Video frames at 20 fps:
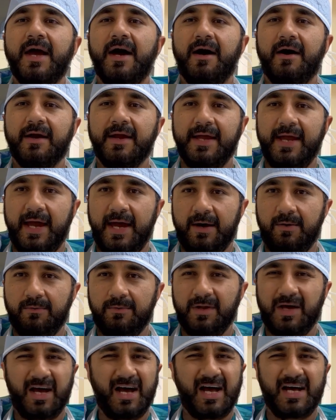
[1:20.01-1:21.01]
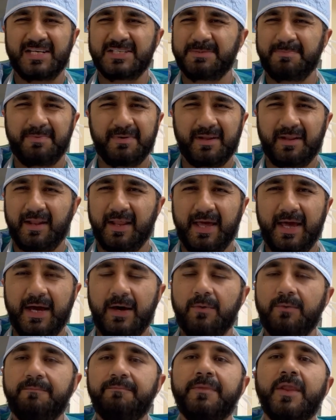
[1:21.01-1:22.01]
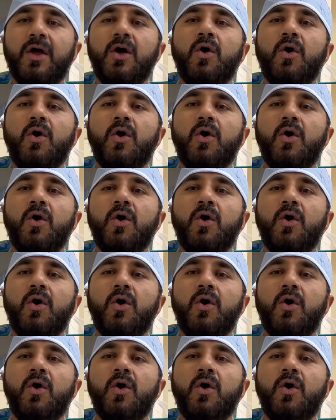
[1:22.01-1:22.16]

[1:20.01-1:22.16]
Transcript: a gown, hospital gown.